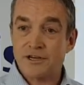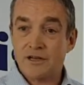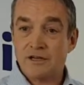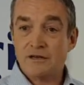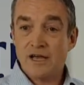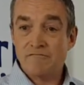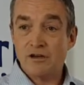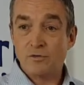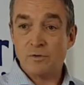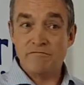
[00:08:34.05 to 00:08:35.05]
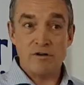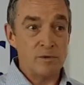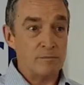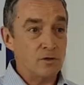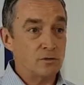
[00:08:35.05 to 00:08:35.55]
I wrote with
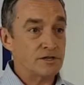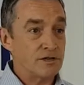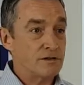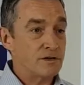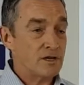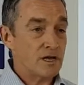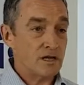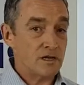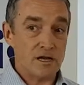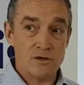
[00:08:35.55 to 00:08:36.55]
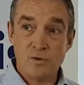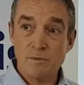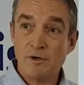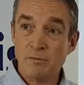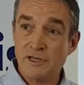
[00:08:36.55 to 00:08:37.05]
Robert Bolton and
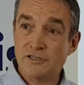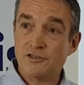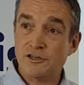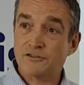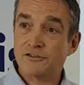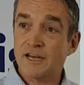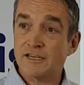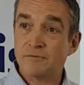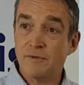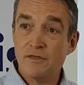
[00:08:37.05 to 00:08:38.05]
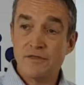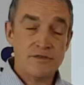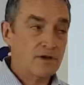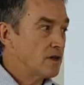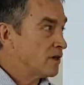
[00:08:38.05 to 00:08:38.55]
we published just last
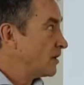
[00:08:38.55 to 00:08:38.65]
month,